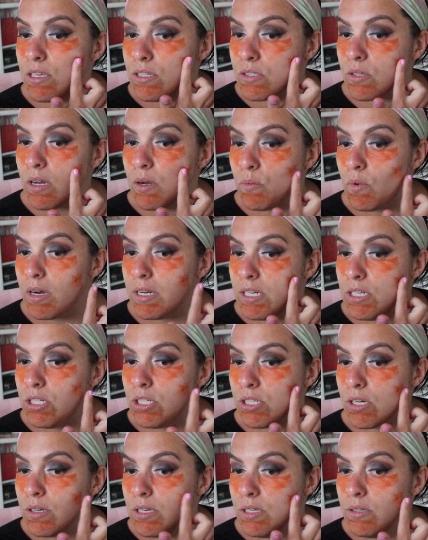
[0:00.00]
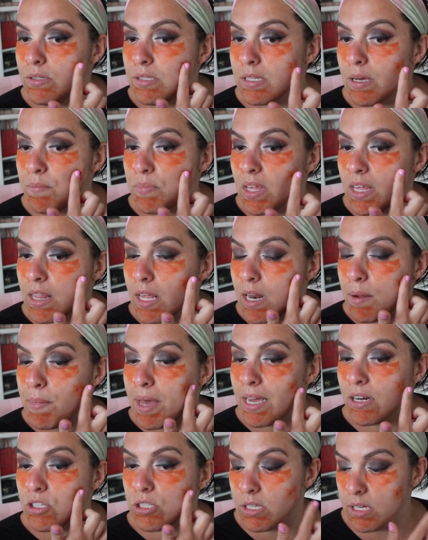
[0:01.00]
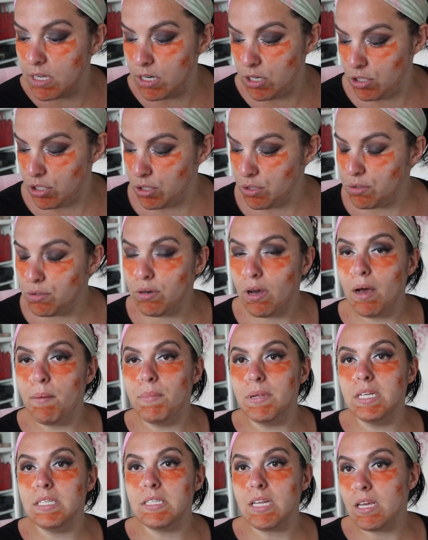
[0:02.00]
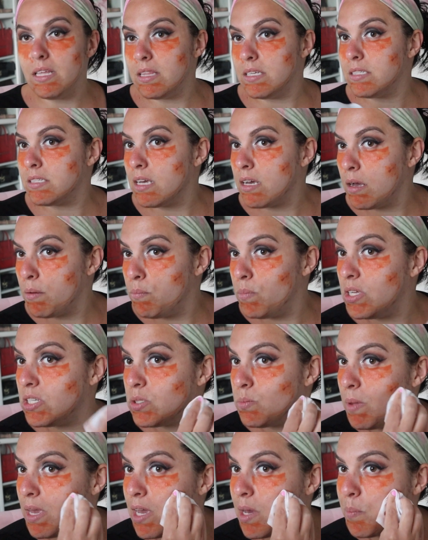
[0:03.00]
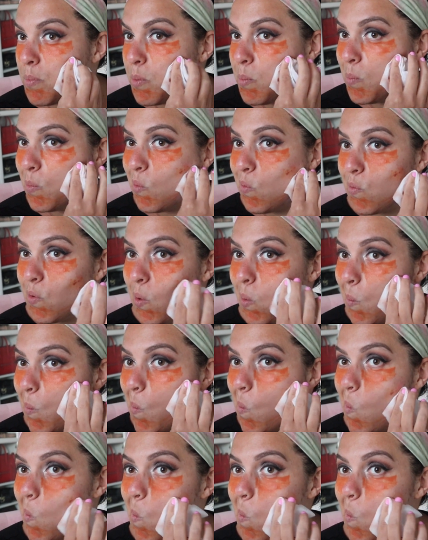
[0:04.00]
So I want to show you something that I'm actually going to do. I'm going to take this makeup remover,